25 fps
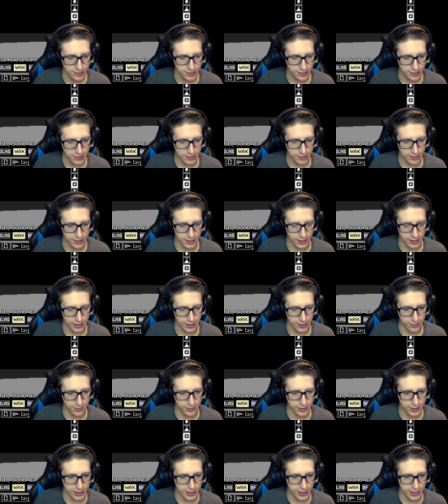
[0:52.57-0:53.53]
Okay, now
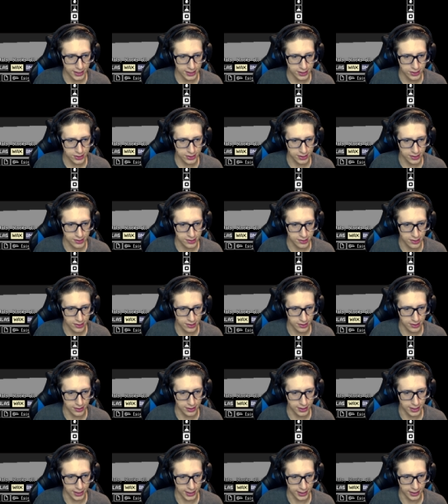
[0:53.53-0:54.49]
we gotta actually start,
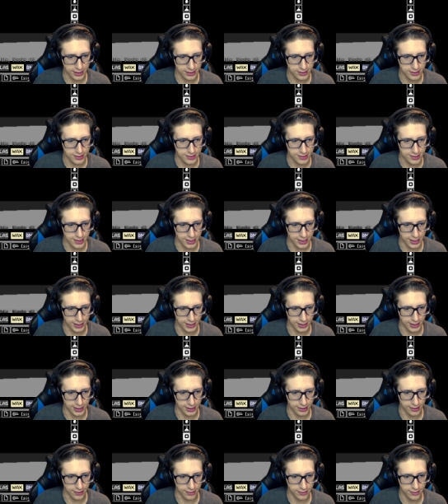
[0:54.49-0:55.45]
like,
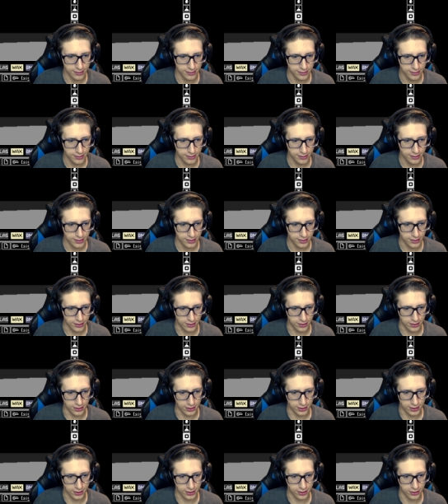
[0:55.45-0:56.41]
designing
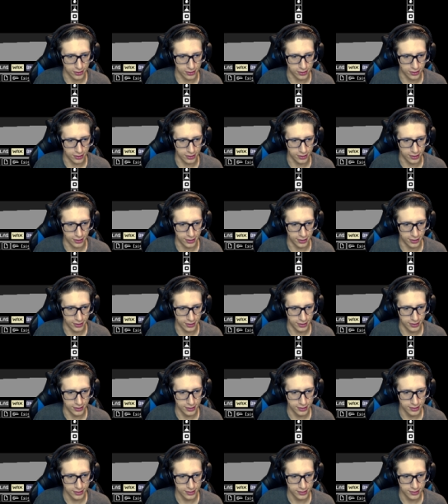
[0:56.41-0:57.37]
the car.
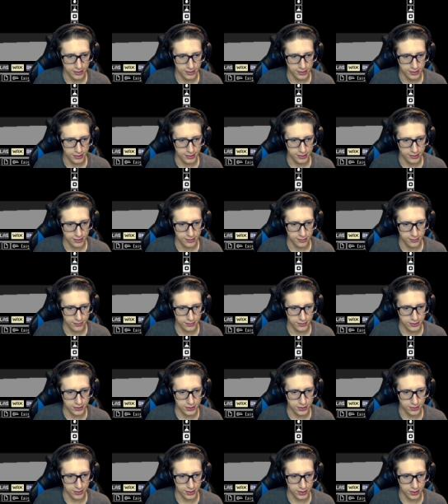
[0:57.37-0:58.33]

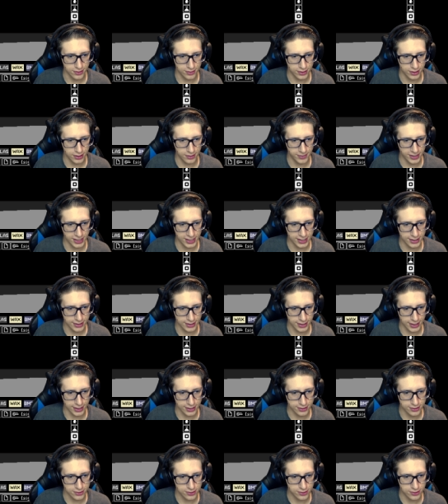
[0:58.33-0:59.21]
So we don't want to make it, like,